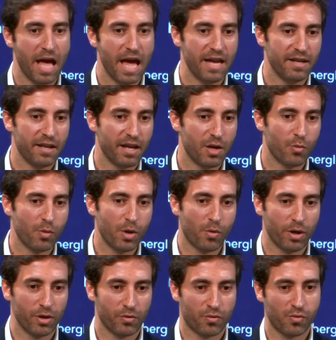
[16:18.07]
And then we
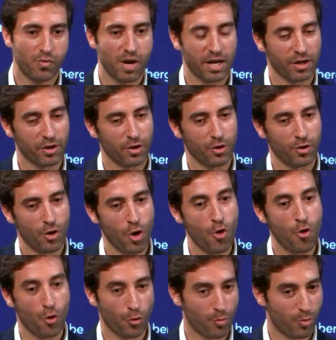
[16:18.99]
went through like a,
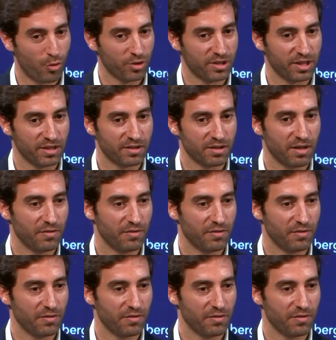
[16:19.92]
a long process.